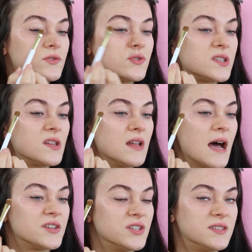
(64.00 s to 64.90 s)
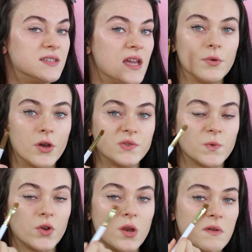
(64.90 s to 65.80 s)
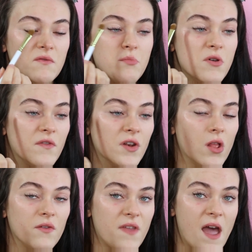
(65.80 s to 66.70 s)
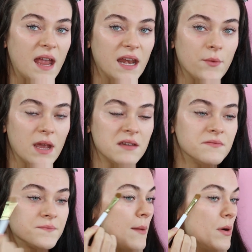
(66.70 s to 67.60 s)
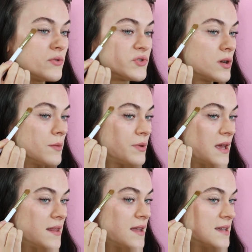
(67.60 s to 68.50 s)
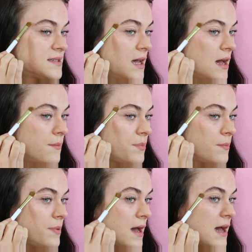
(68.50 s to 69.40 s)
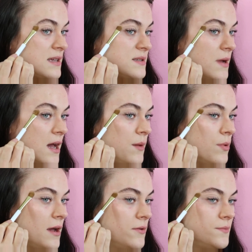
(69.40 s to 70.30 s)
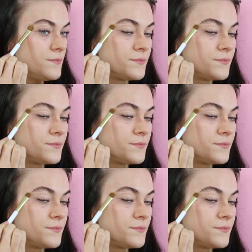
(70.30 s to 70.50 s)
as close to the lashes today because we're going to be removing all of that anyway. And I'm also going to blend this up past my eyebrow.